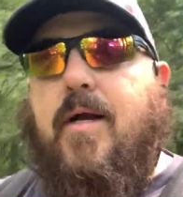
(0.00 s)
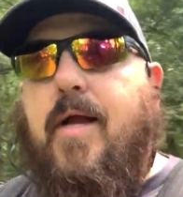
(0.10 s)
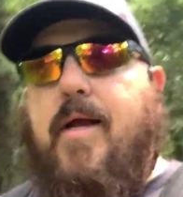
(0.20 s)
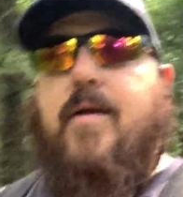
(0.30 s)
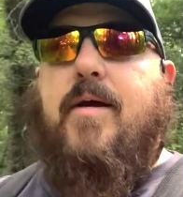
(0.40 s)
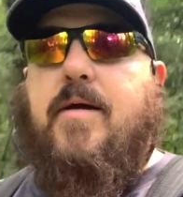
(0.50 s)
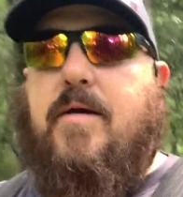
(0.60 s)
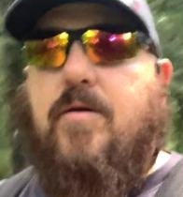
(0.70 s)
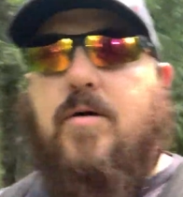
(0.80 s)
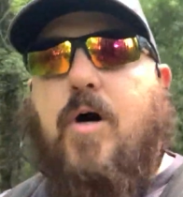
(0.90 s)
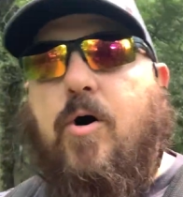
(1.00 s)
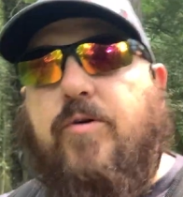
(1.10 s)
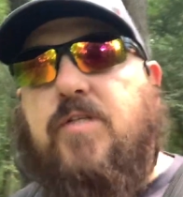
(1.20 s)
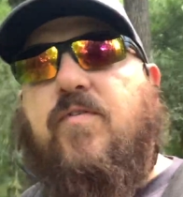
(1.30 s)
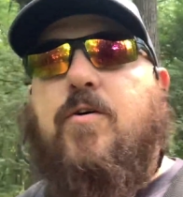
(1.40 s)
and
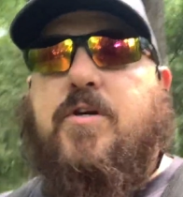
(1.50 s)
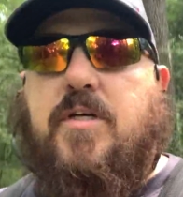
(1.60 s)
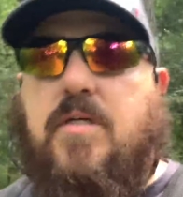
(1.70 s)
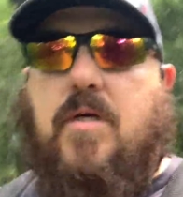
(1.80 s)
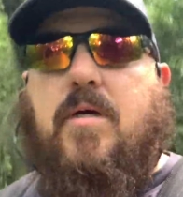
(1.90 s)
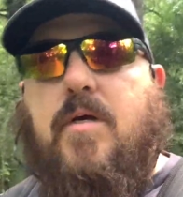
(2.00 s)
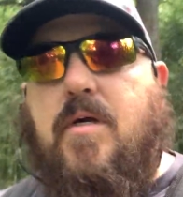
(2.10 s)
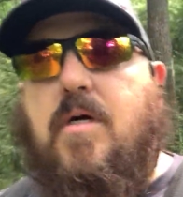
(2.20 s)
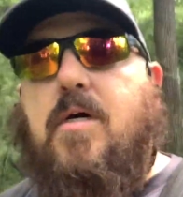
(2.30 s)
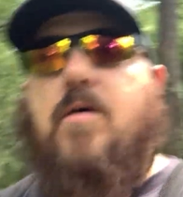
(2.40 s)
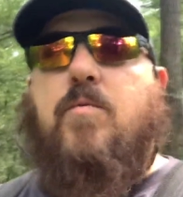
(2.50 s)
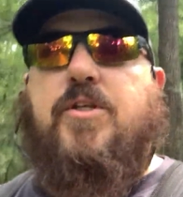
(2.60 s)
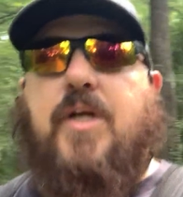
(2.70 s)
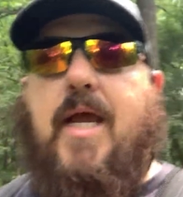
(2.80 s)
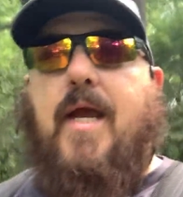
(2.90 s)
always focus on what
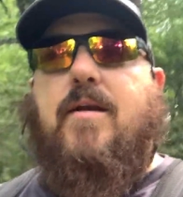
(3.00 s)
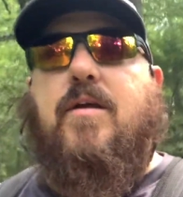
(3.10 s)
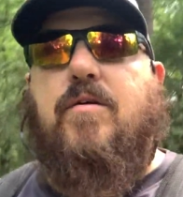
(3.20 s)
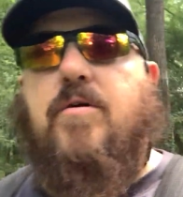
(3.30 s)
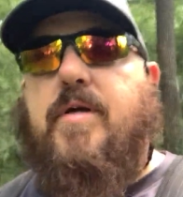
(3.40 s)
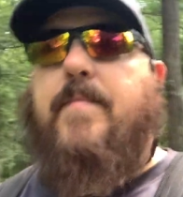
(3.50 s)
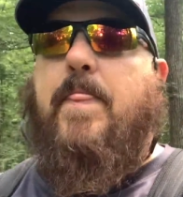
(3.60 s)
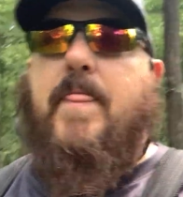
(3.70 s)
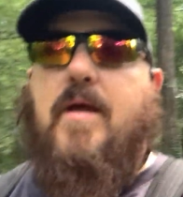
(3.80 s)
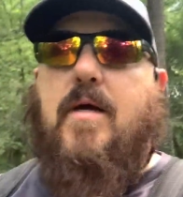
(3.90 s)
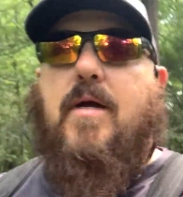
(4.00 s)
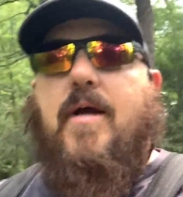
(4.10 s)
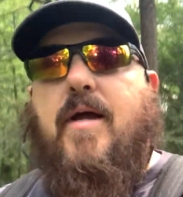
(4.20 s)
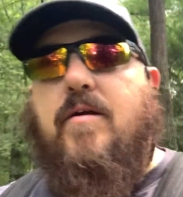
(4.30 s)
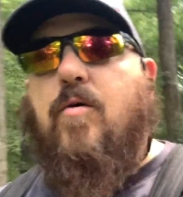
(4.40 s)
you can do,
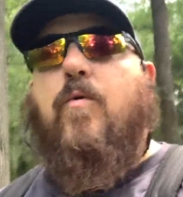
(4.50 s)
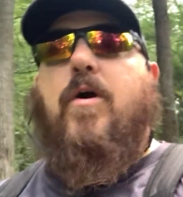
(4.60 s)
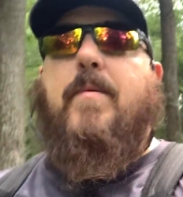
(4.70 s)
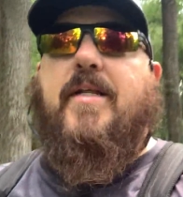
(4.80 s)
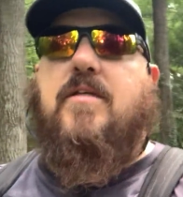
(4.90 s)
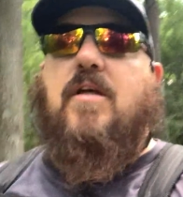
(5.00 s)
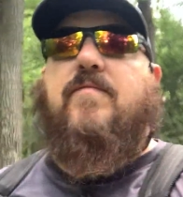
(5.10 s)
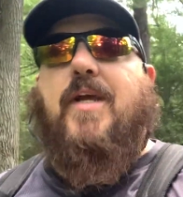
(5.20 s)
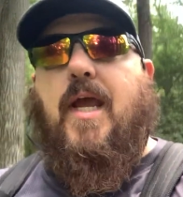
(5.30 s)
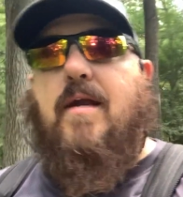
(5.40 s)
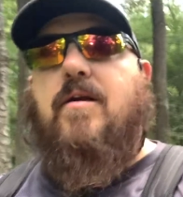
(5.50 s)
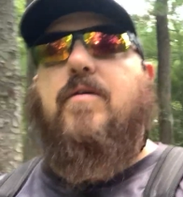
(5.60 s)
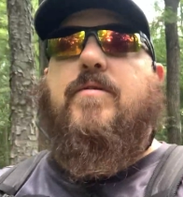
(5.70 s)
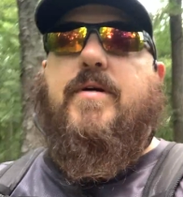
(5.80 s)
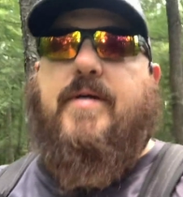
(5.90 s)
and don't worry about the stuff you can't do,
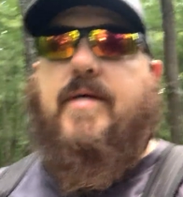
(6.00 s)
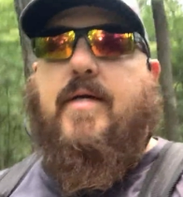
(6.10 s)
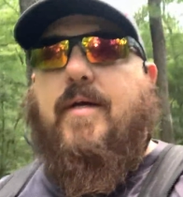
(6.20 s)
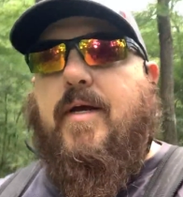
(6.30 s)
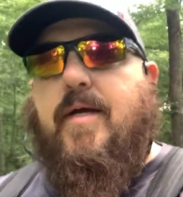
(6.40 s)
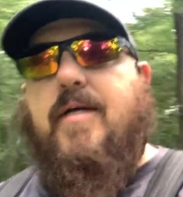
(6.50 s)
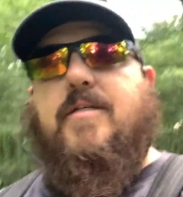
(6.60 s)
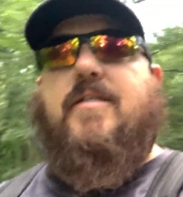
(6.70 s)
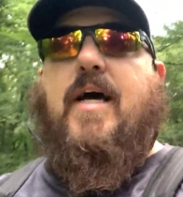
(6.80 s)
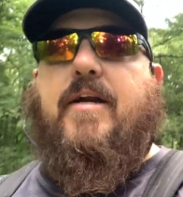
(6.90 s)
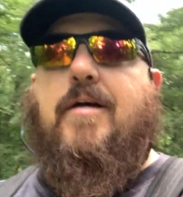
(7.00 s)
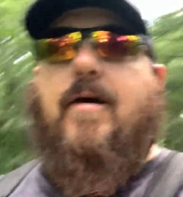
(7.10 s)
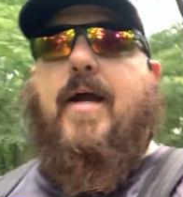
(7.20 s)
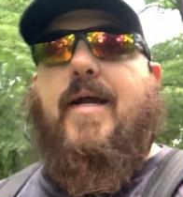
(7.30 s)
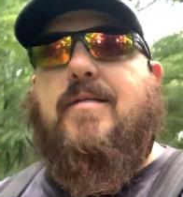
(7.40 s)
because it's out of your
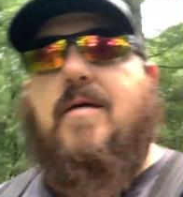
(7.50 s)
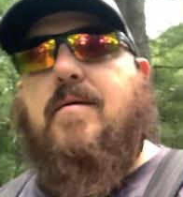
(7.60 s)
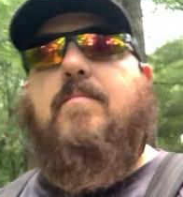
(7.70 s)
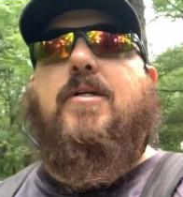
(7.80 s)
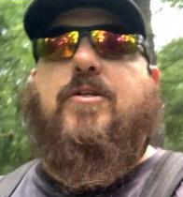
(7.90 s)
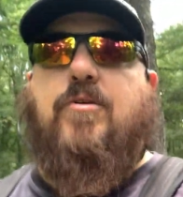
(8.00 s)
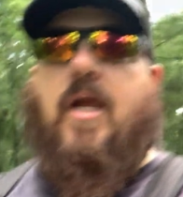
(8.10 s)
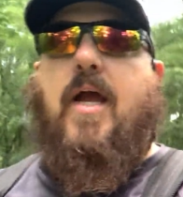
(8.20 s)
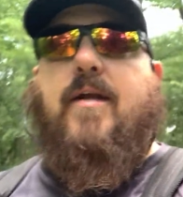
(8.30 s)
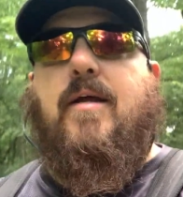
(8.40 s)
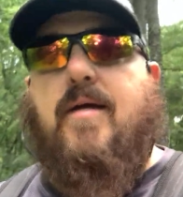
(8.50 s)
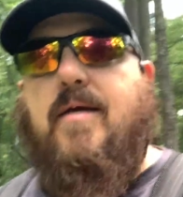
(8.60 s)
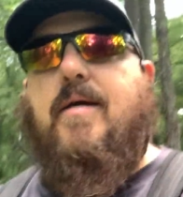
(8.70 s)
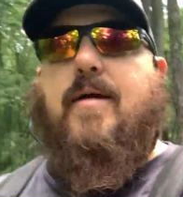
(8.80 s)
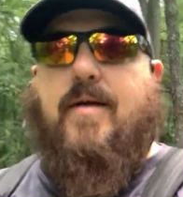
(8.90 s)
hands. But you can
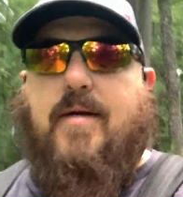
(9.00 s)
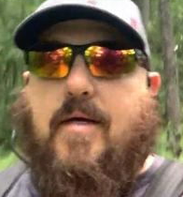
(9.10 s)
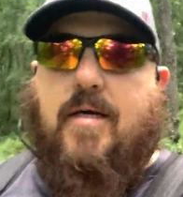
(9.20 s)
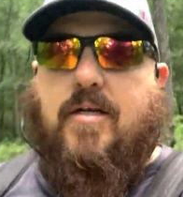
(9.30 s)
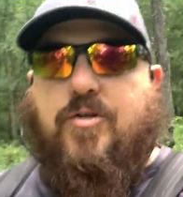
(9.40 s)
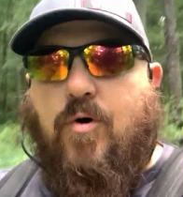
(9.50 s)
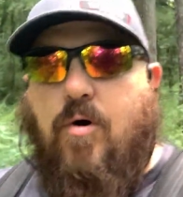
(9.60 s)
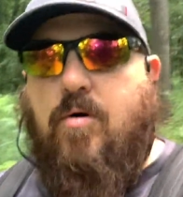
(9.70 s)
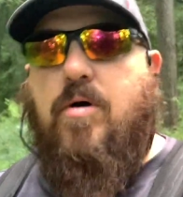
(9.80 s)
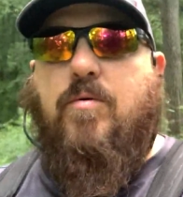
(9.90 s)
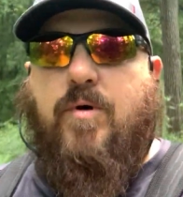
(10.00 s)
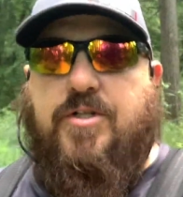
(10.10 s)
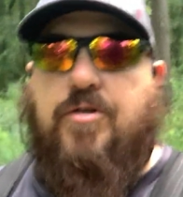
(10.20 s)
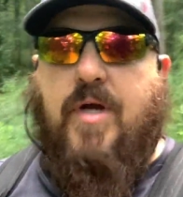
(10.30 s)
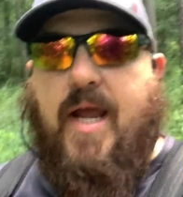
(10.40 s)
control
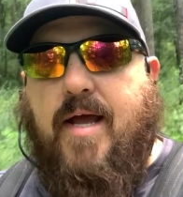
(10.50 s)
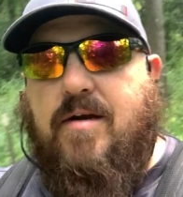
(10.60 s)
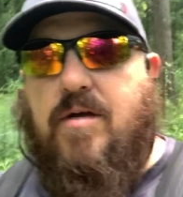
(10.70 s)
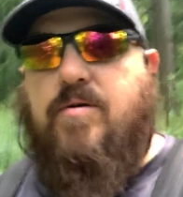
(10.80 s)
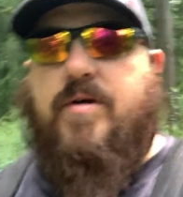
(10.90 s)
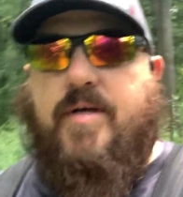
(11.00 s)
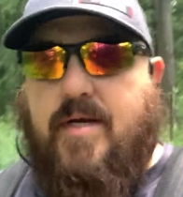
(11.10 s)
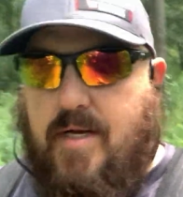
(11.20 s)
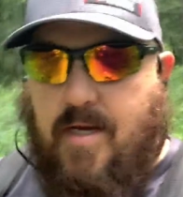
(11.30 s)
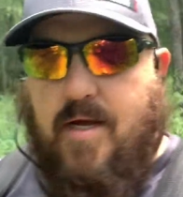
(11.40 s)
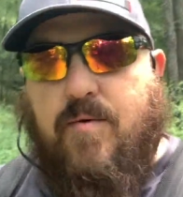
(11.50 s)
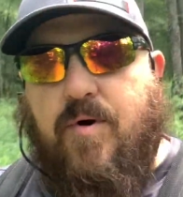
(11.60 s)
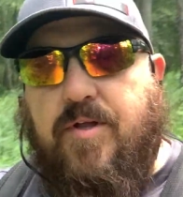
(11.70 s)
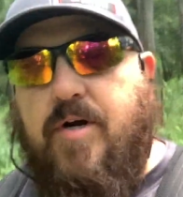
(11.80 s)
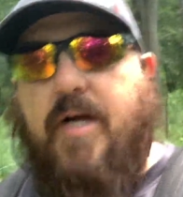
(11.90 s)
what you can do and
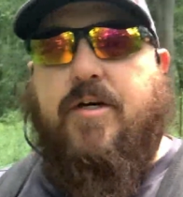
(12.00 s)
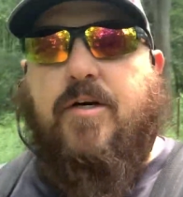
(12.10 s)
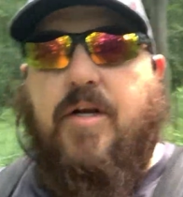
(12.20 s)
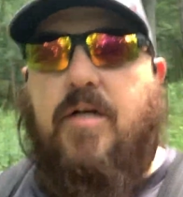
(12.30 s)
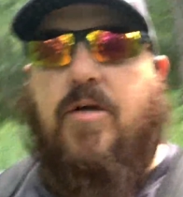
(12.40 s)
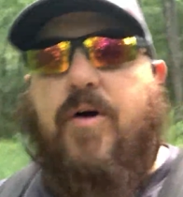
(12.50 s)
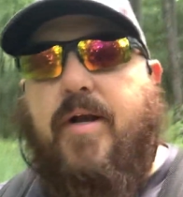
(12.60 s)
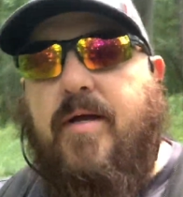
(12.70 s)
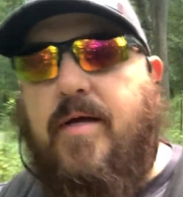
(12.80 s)
whether or not you're going to do it.